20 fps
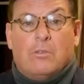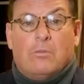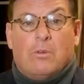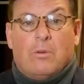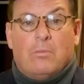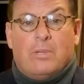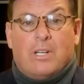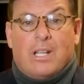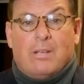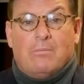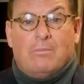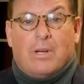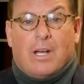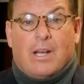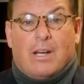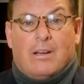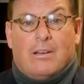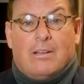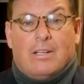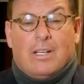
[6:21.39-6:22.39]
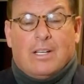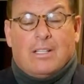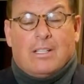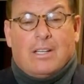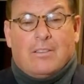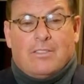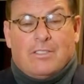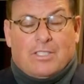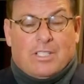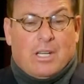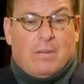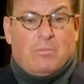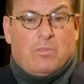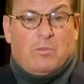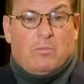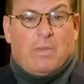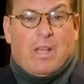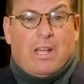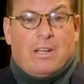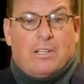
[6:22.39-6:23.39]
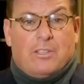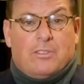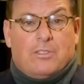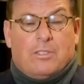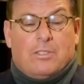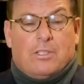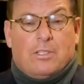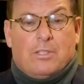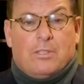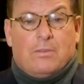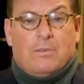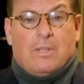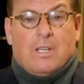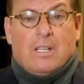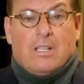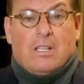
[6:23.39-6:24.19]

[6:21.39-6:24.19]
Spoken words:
the Roman Empire. You have the Temple Mount Institute.